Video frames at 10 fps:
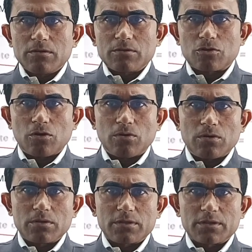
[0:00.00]

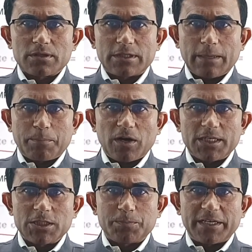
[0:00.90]
though they
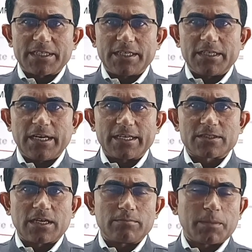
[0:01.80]
participated in
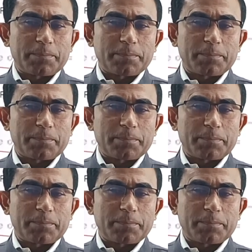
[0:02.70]
election of the